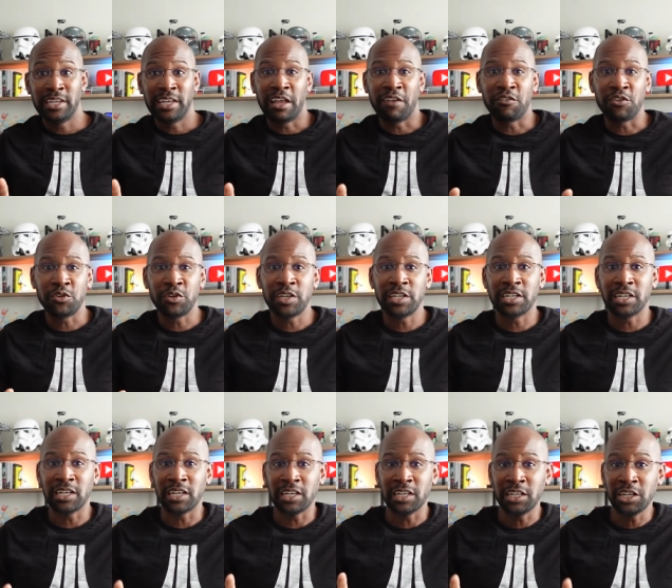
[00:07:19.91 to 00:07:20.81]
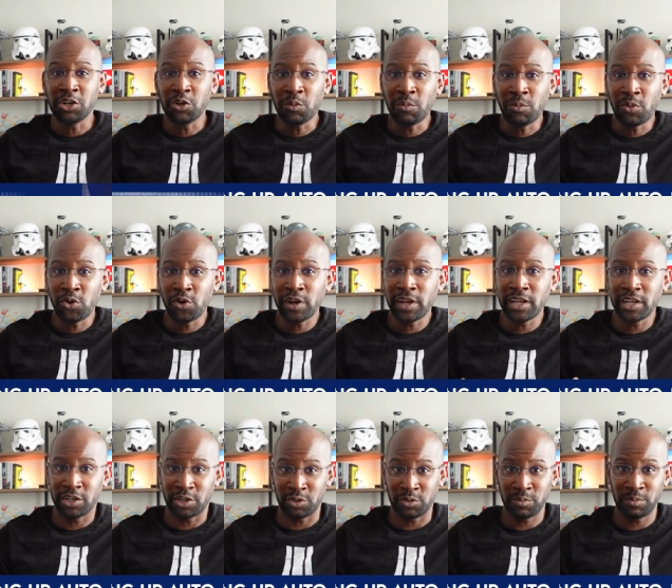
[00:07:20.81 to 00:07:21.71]
if you need a little more
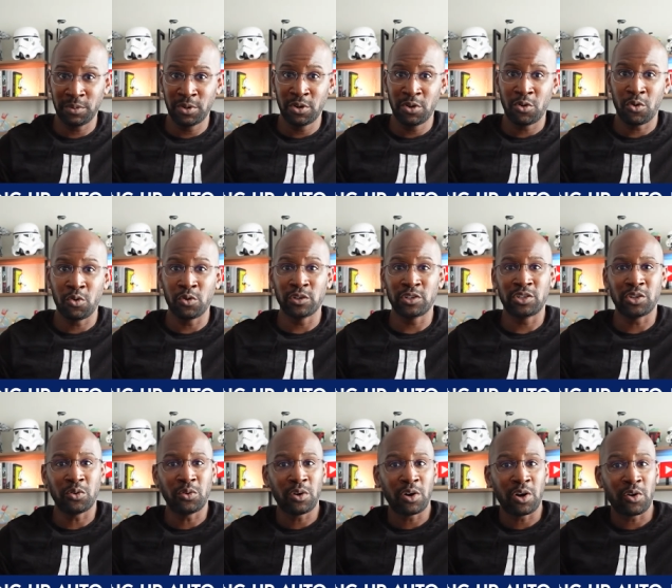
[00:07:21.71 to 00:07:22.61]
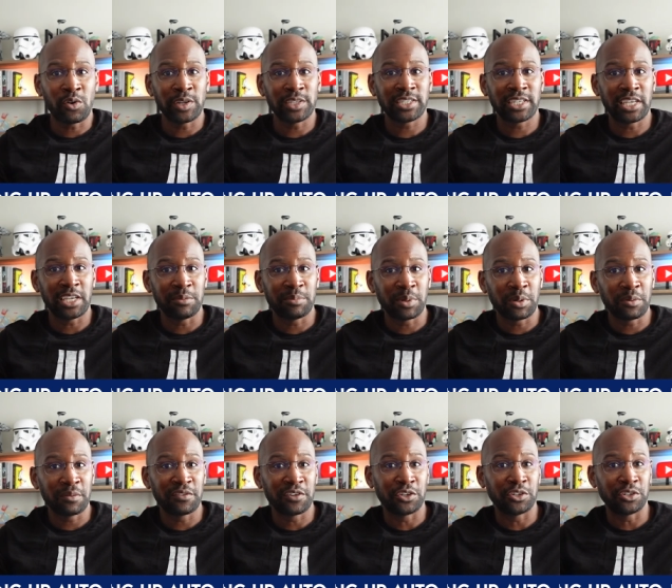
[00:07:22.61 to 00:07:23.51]
help or don't always keep up
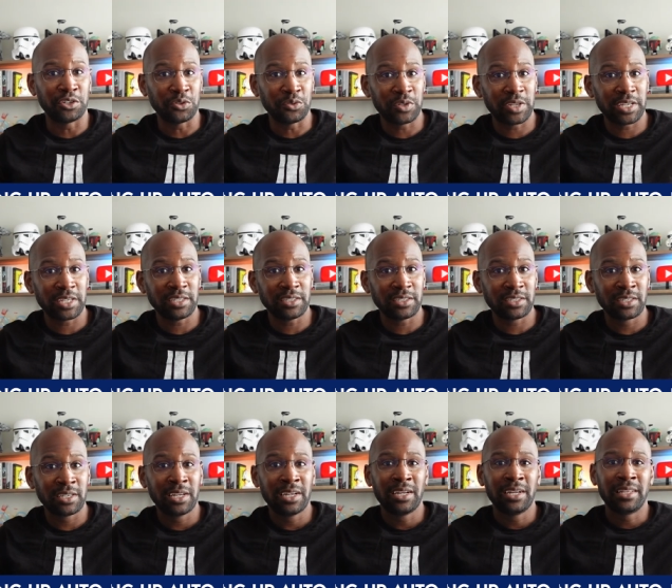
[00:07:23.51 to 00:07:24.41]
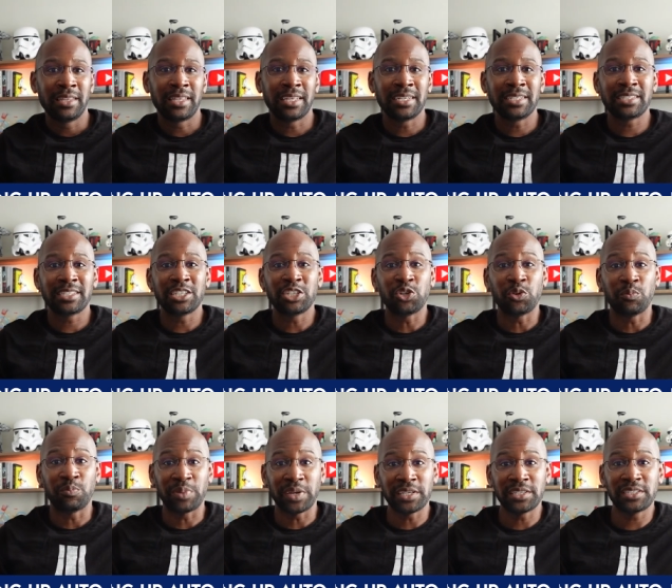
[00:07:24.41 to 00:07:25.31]
with your due dates, then it's in your
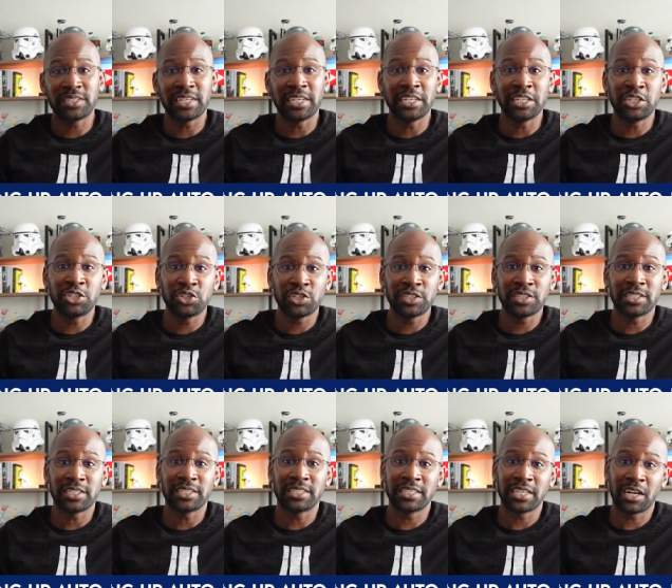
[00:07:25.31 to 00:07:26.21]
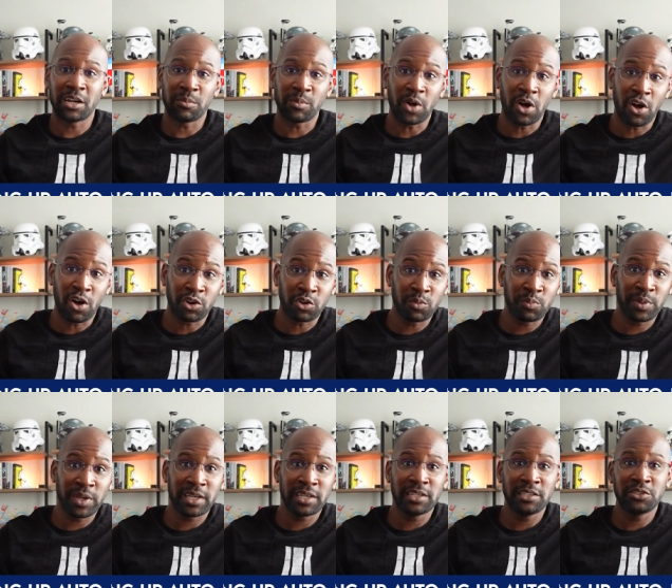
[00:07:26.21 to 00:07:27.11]
best interest to set up
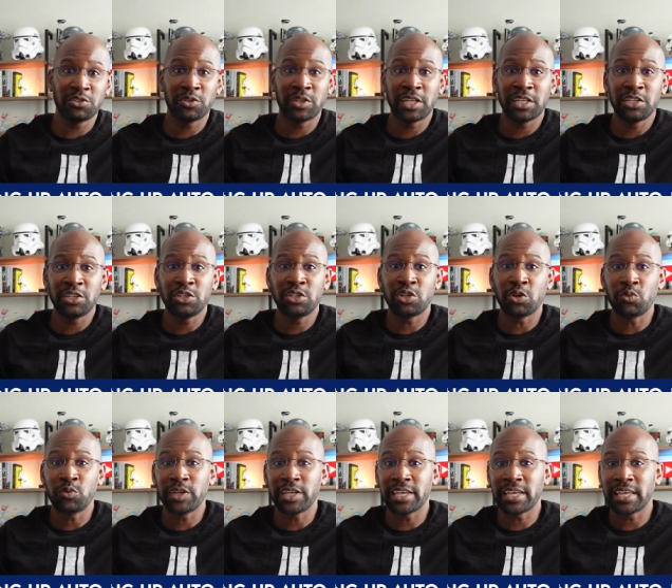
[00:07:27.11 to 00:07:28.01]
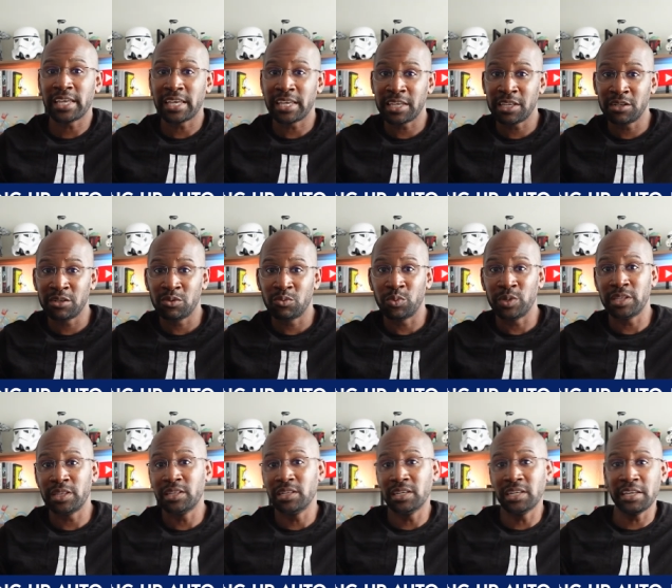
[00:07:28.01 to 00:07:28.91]
autopay so that you don't get hit
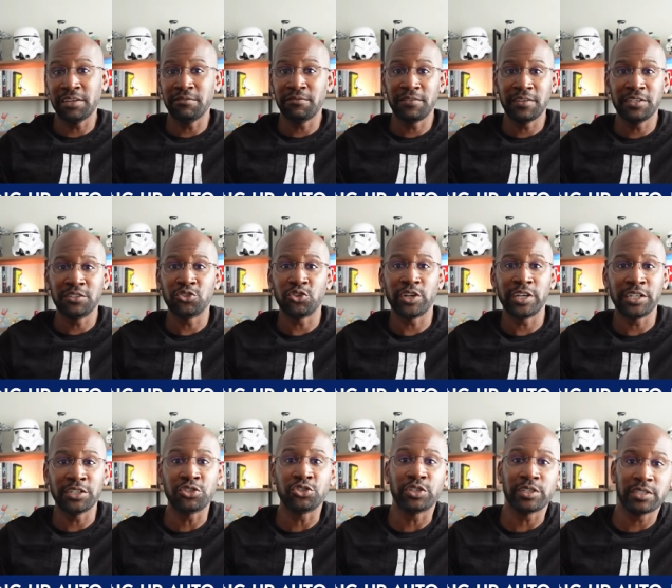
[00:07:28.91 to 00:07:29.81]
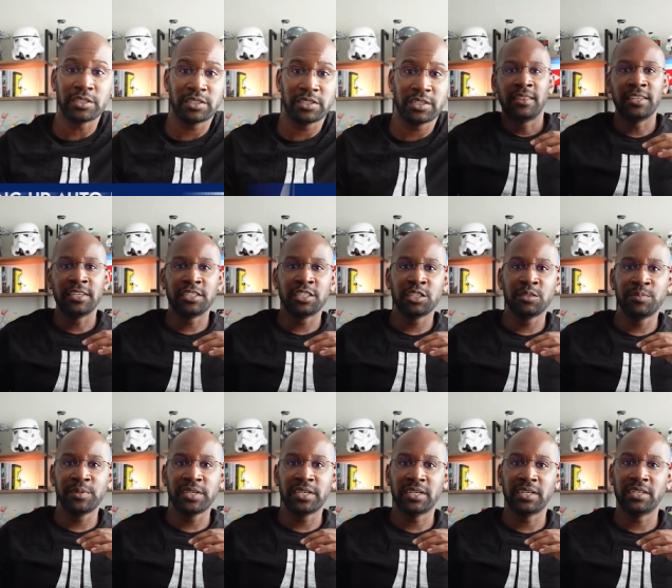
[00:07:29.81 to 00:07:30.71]
with late fees or interest. This is
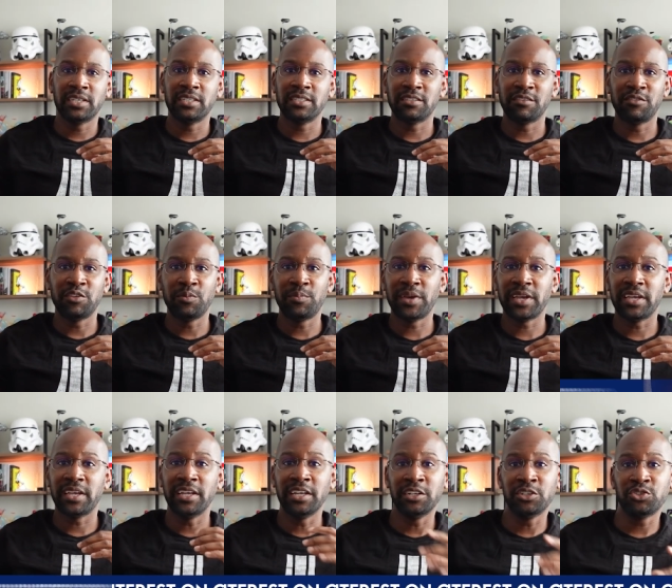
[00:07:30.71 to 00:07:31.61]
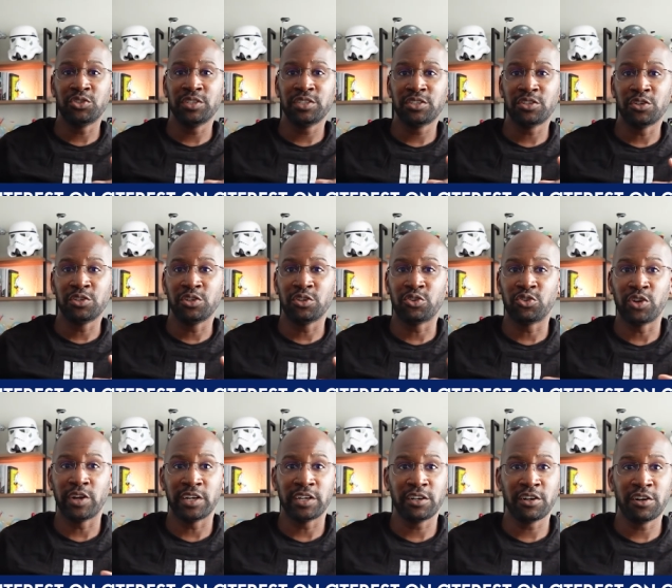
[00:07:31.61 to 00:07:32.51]
because if you pay interest on your
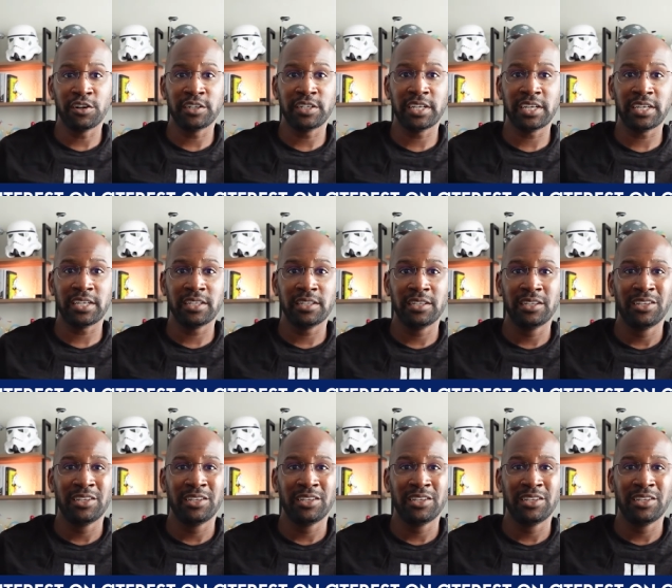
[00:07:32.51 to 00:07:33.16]
credit card debt,